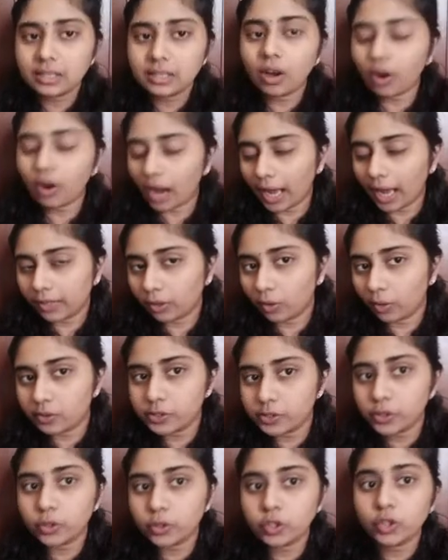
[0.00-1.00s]
and also
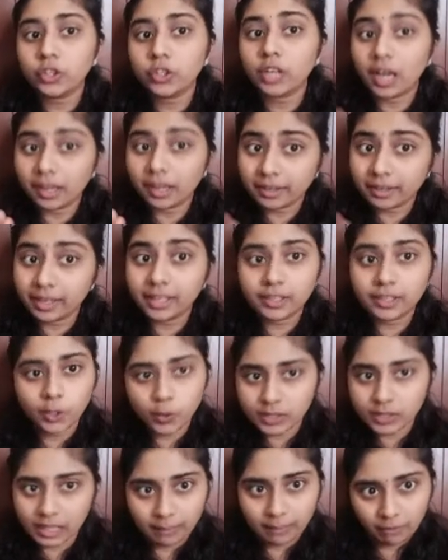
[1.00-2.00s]
should reduce
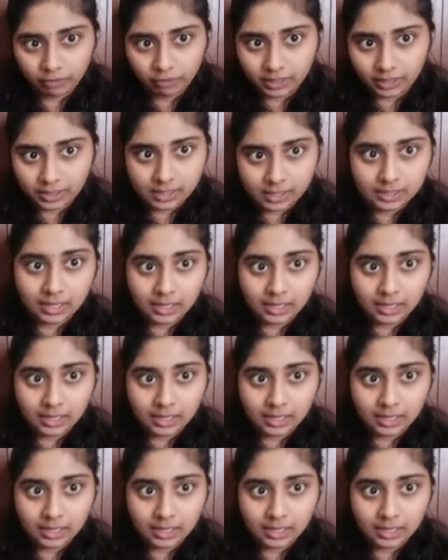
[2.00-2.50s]
some of the risk.